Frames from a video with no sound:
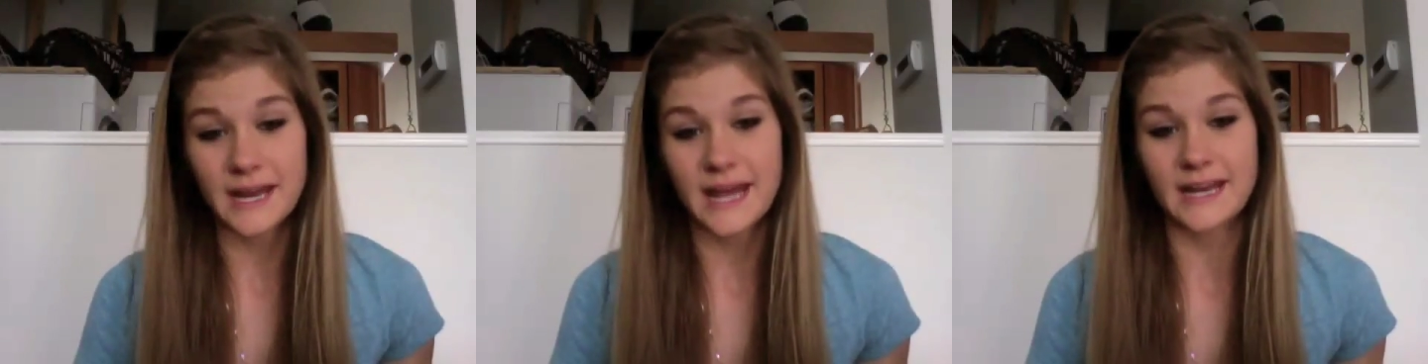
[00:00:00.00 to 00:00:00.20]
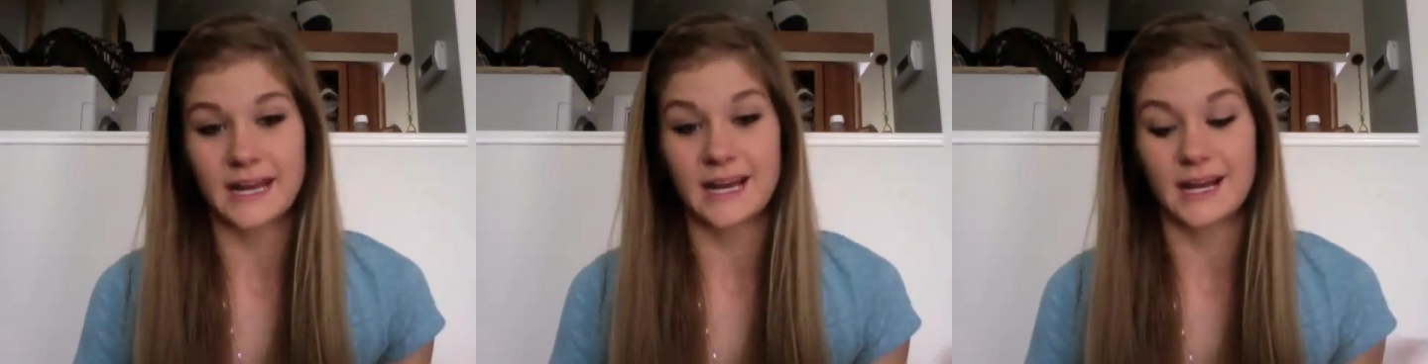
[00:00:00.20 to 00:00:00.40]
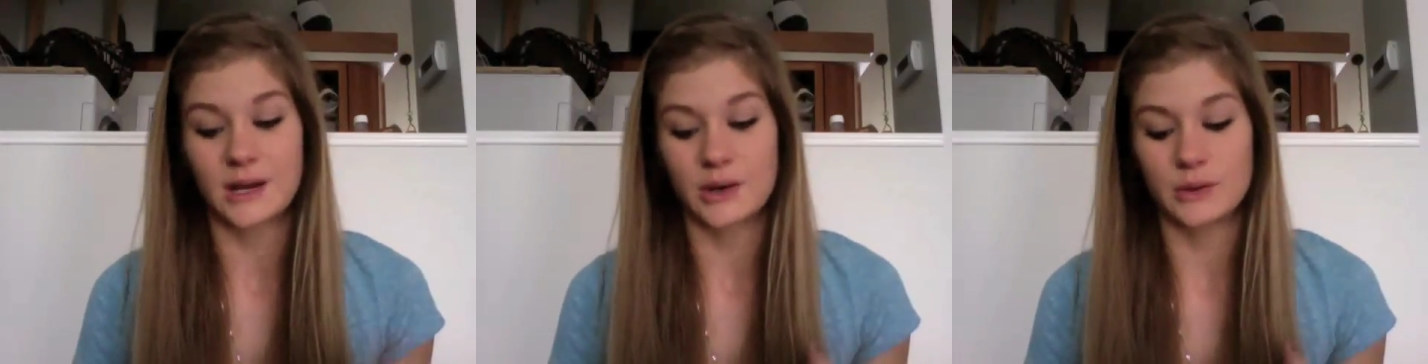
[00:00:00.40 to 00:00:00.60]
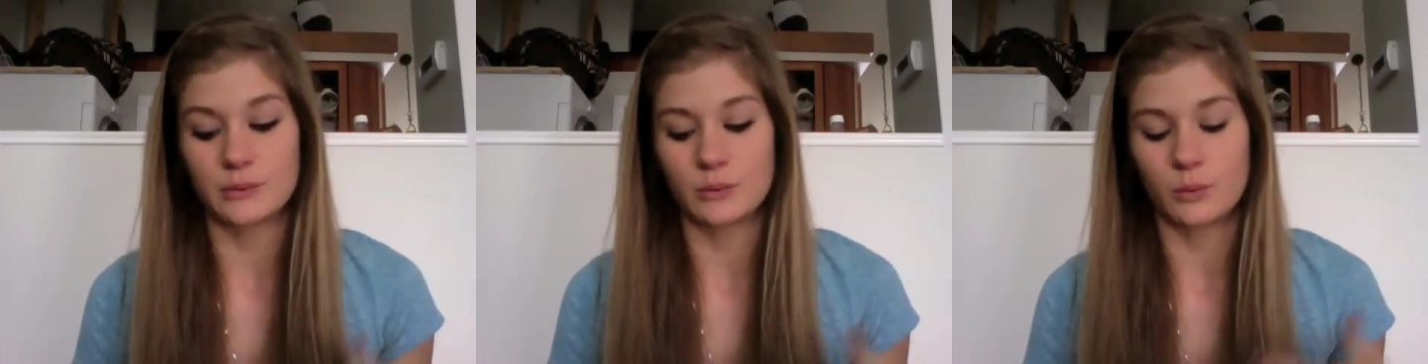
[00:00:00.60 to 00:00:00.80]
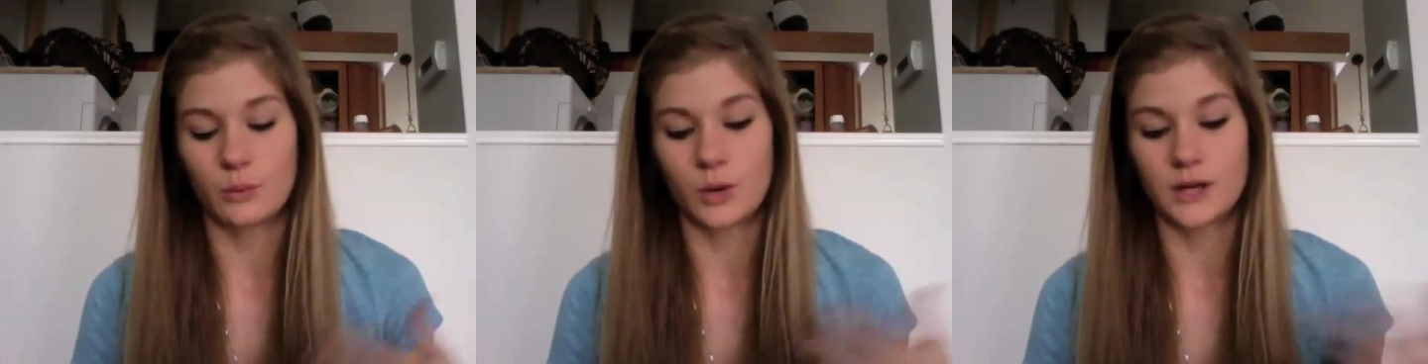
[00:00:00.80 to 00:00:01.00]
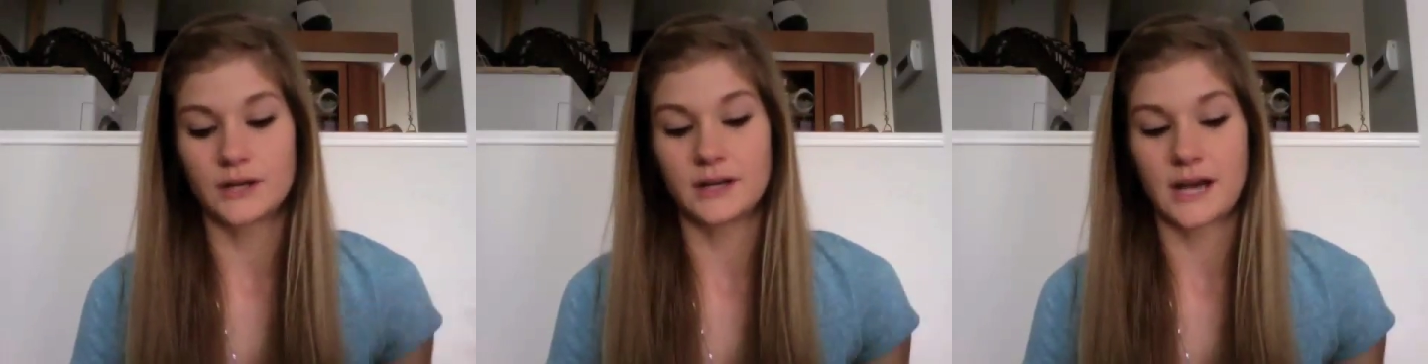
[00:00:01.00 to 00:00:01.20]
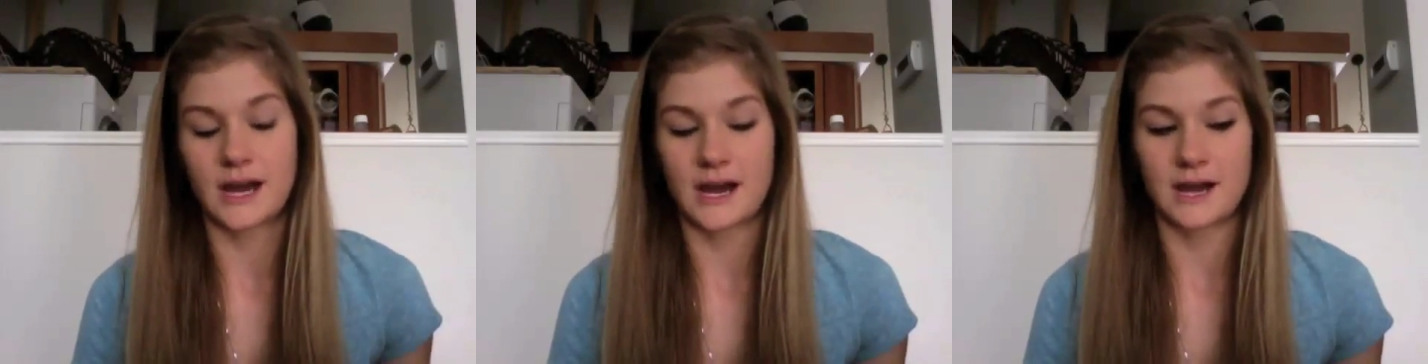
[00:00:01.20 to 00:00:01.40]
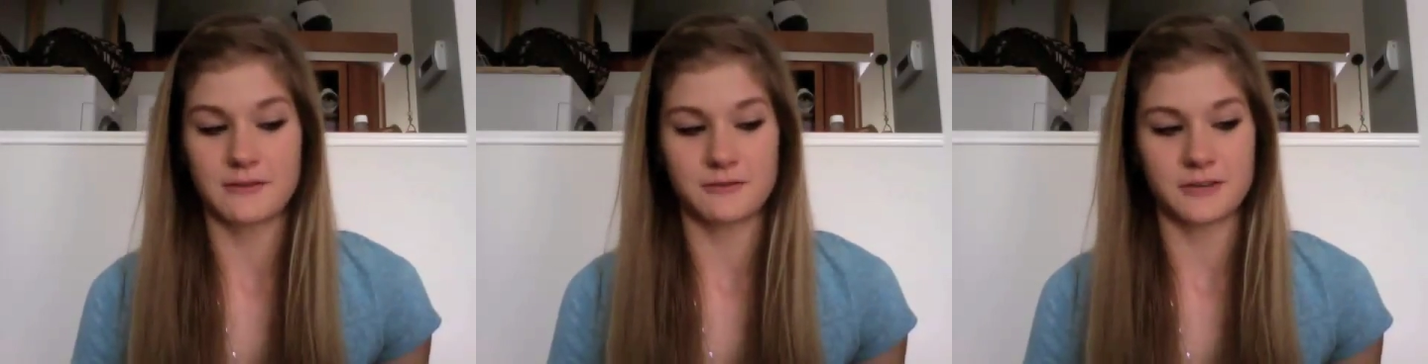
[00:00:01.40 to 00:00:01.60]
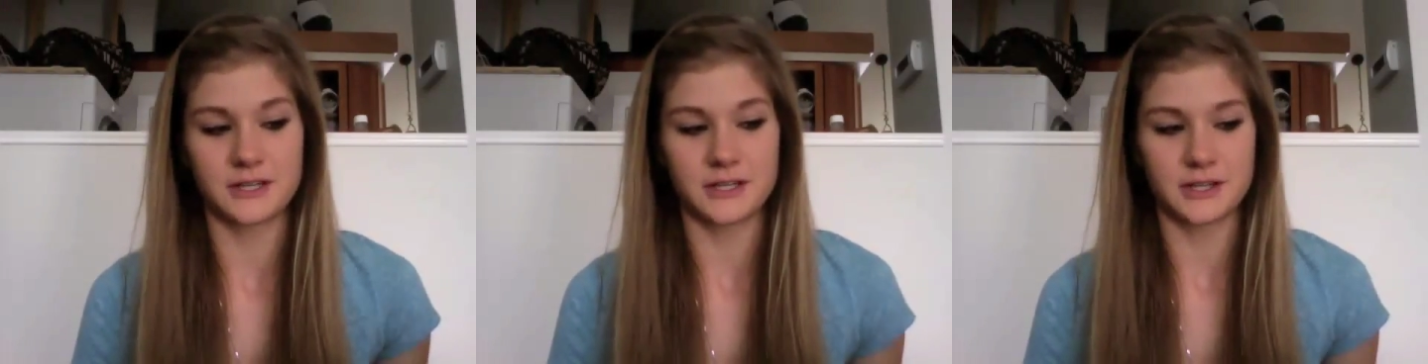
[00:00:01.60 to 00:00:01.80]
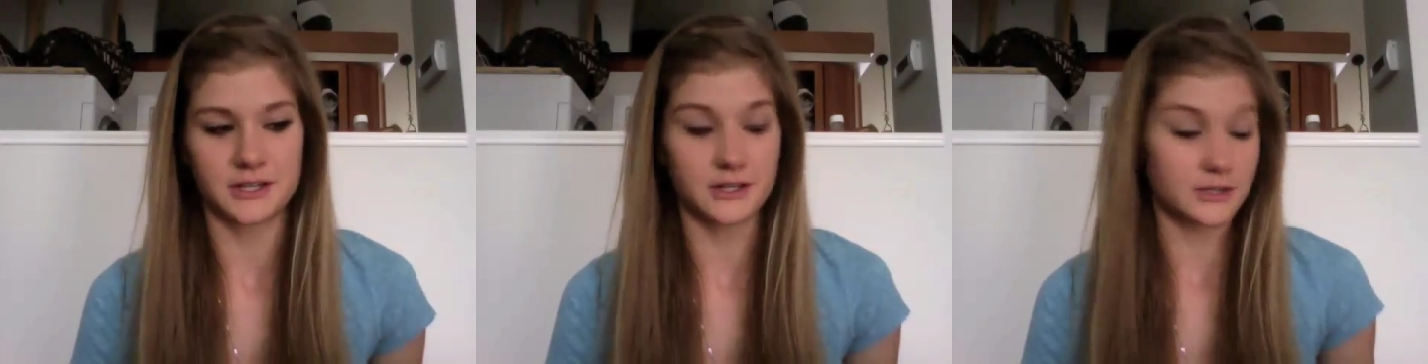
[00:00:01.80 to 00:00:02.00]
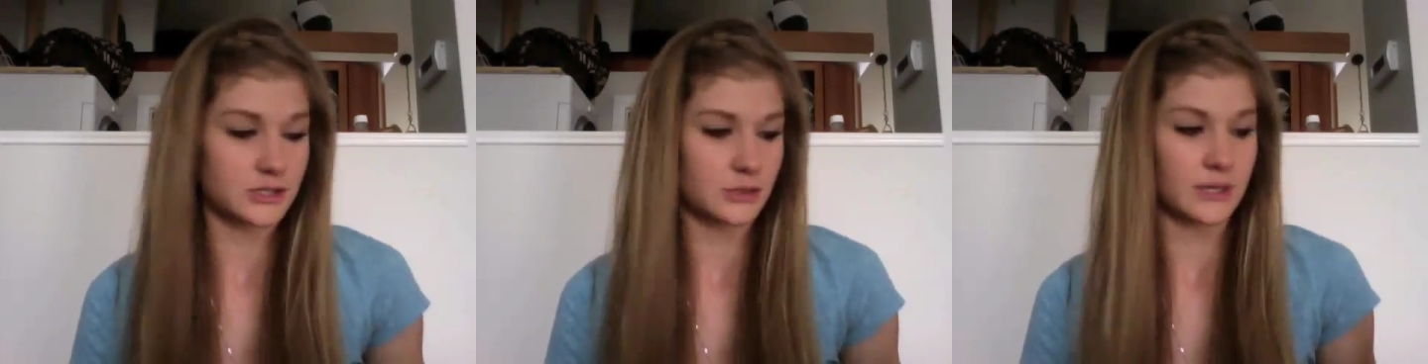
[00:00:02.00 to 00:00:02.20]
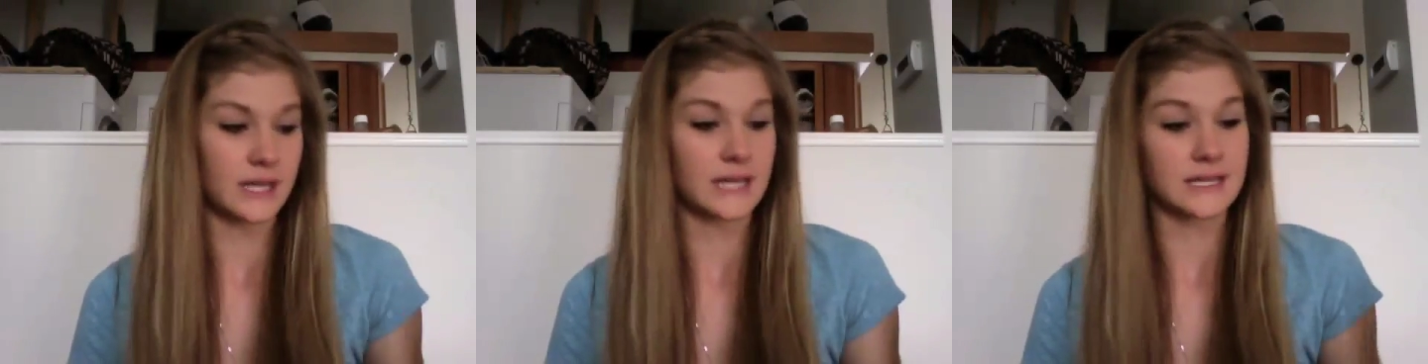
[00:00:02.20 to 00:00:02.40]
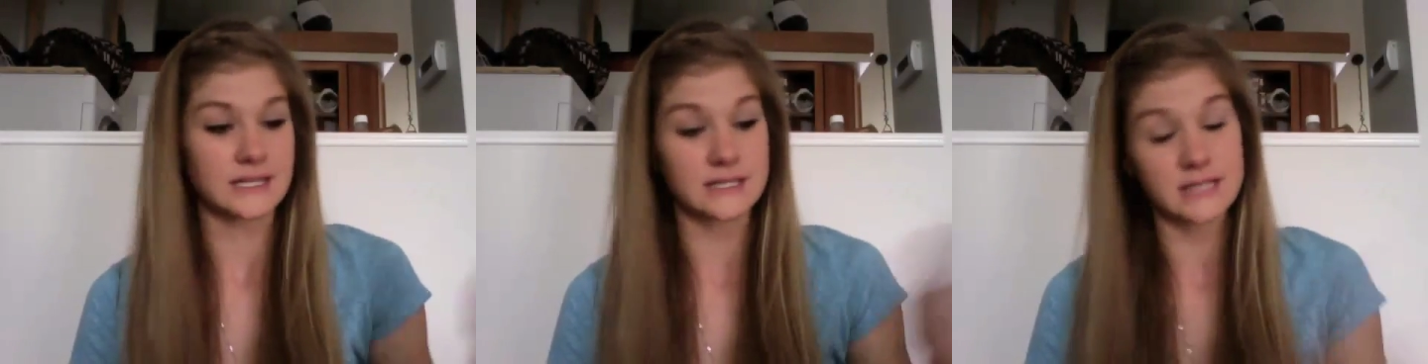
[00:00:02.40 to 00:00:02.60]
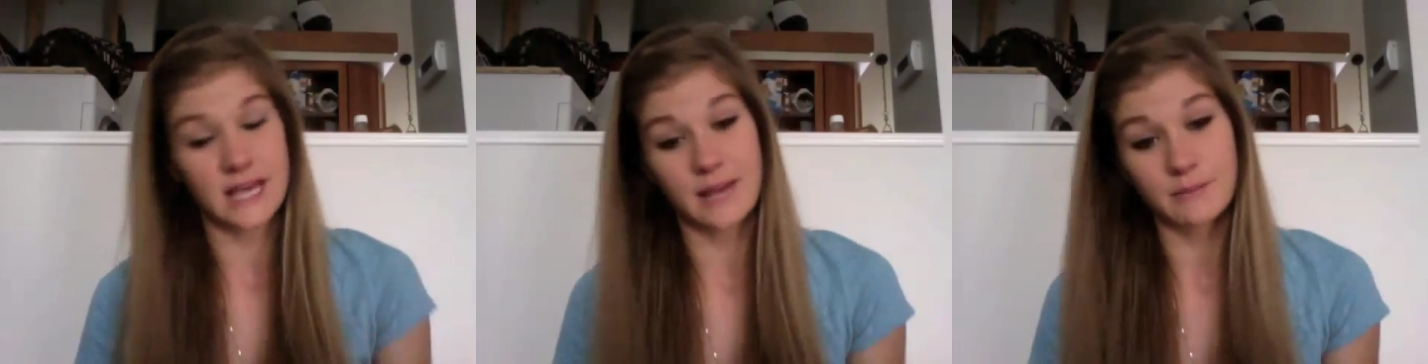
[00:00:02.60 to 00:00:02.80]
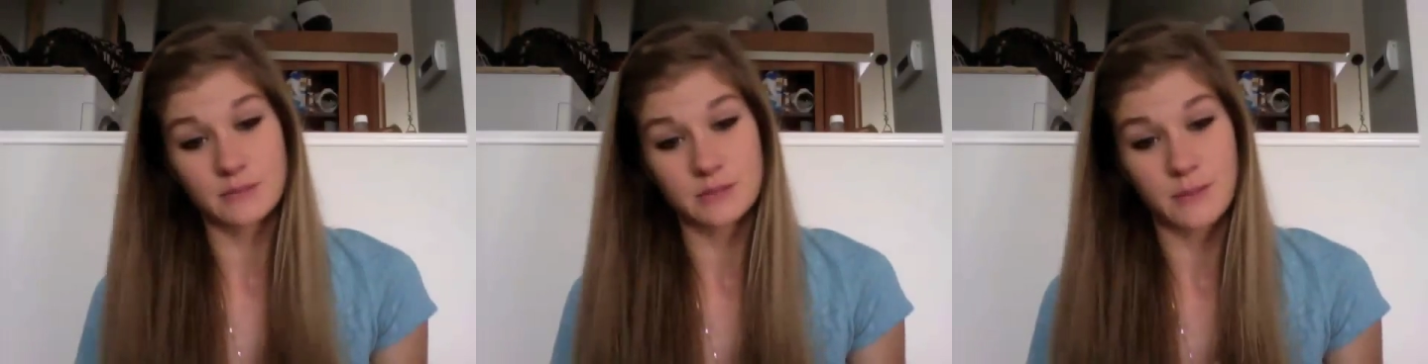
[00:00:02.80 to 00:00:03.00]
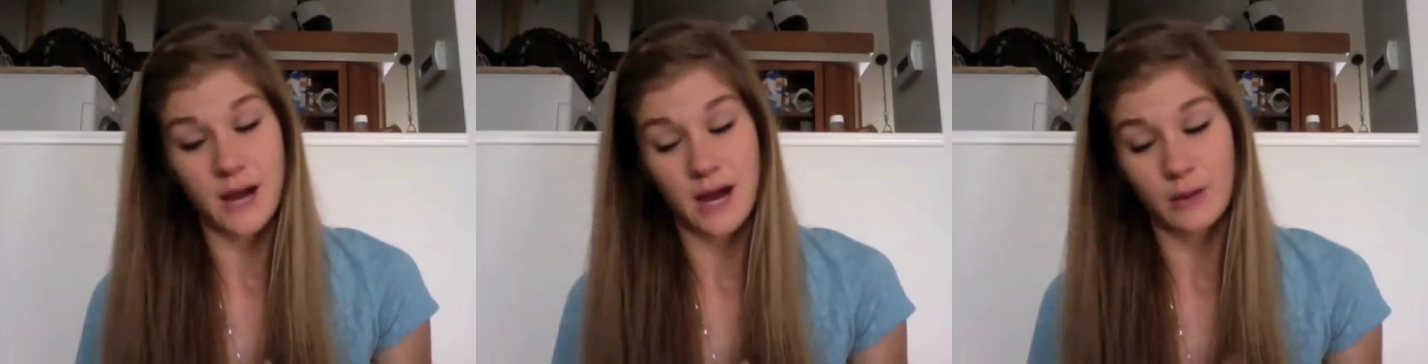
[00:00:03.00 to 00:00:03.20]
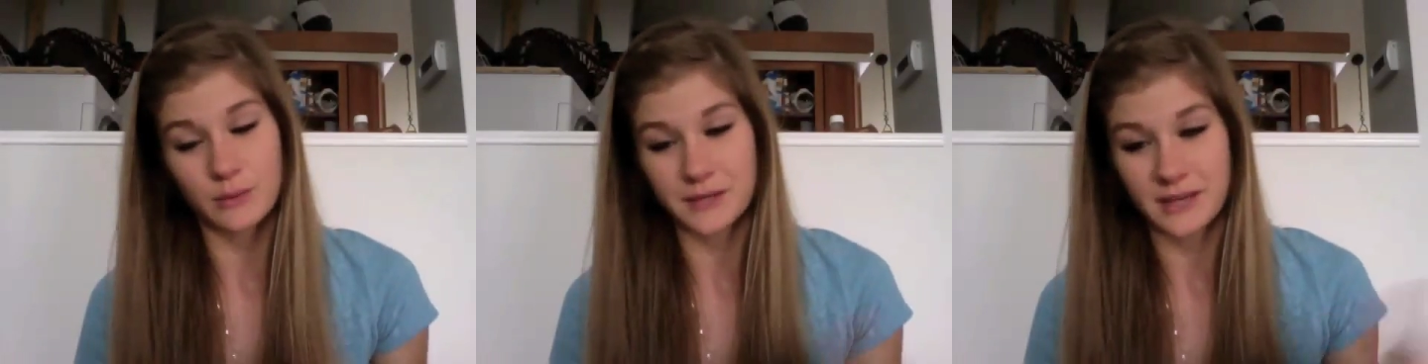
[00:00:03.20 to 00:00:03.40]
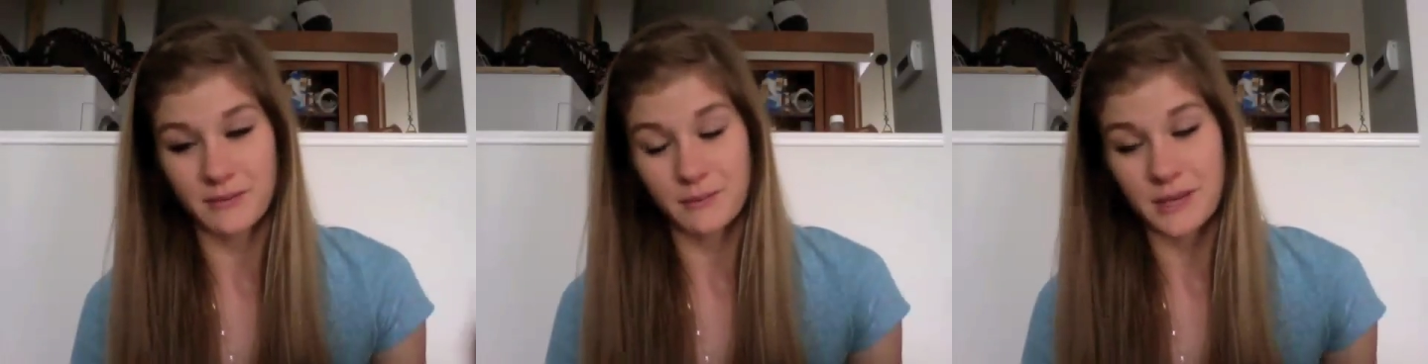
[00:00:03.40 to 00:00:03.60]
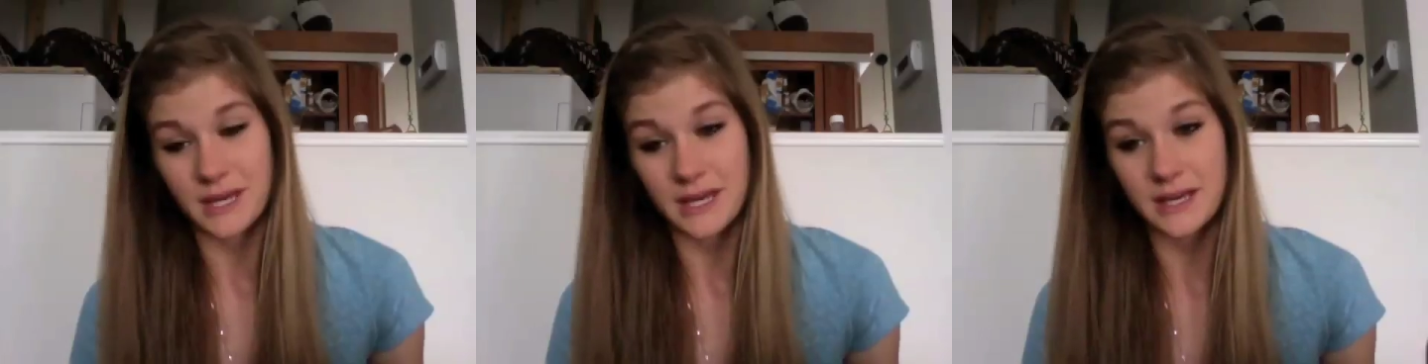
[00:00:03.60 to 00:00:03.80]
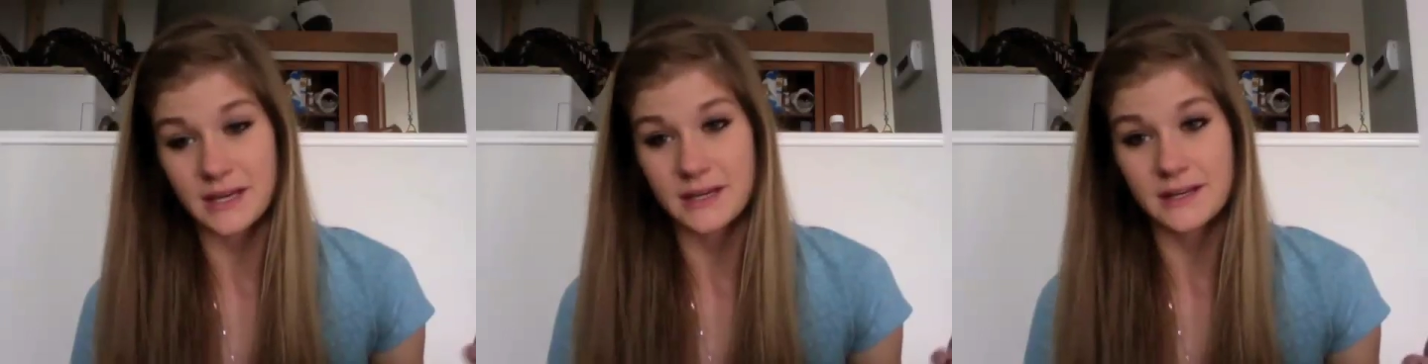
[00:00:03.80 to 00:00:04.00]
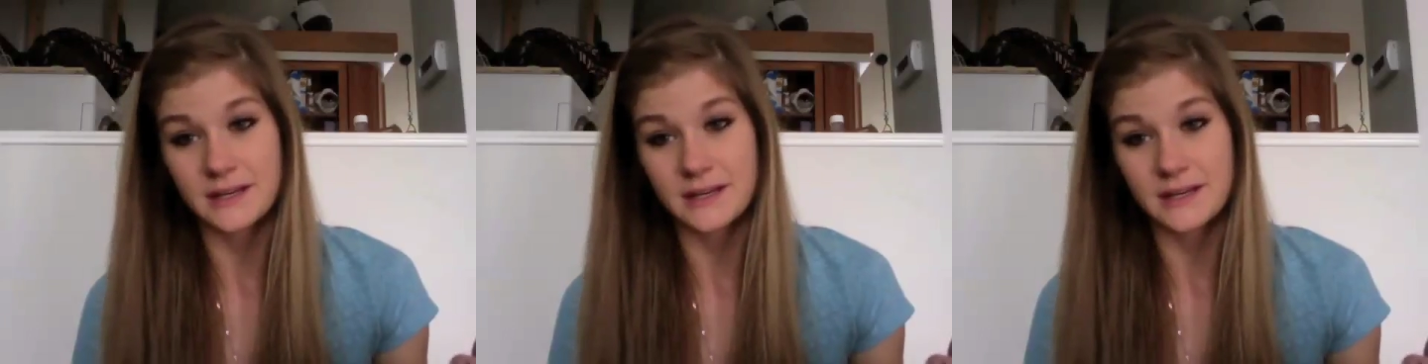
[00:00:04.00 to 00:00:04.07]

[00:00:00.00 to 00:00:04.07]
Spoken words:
and I figured doing it in the same spot would give me,